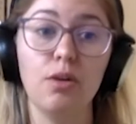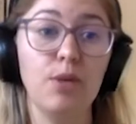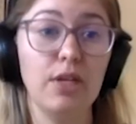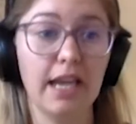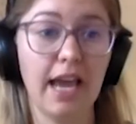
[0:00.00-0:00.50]

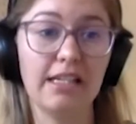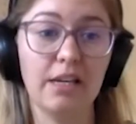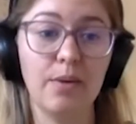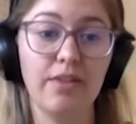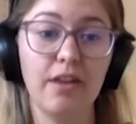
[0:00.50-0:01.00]

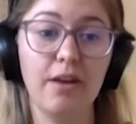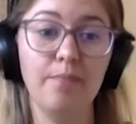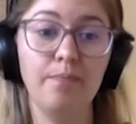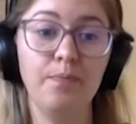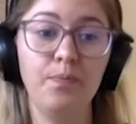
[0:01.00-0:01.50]
communicating with
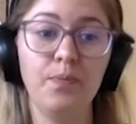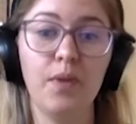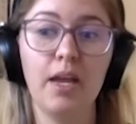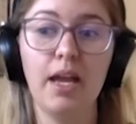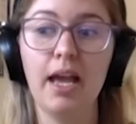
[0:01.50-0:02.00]
them
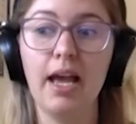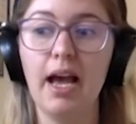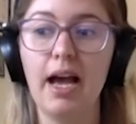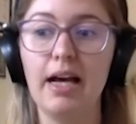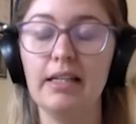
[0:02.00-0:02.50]

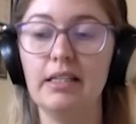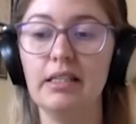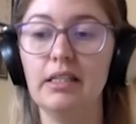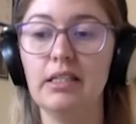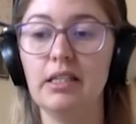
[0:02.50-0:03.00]

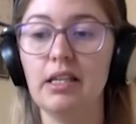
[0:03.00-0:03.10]
and